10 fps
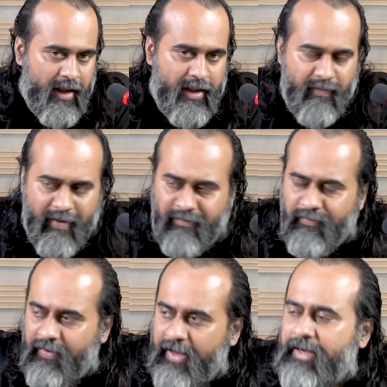
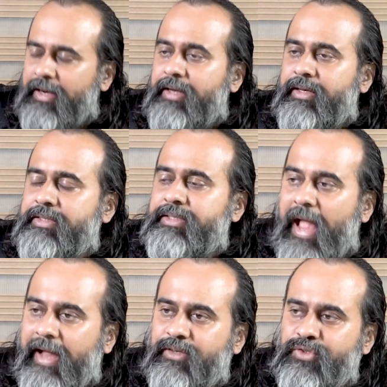even when it is
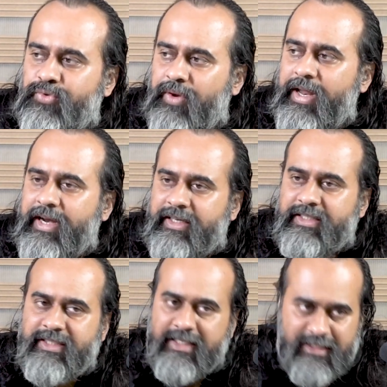actually
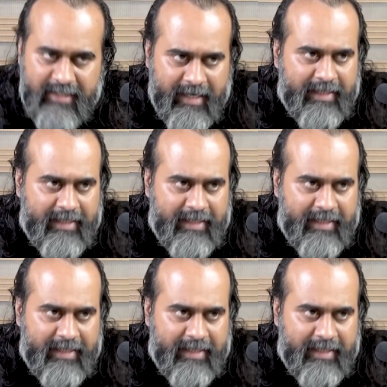distancing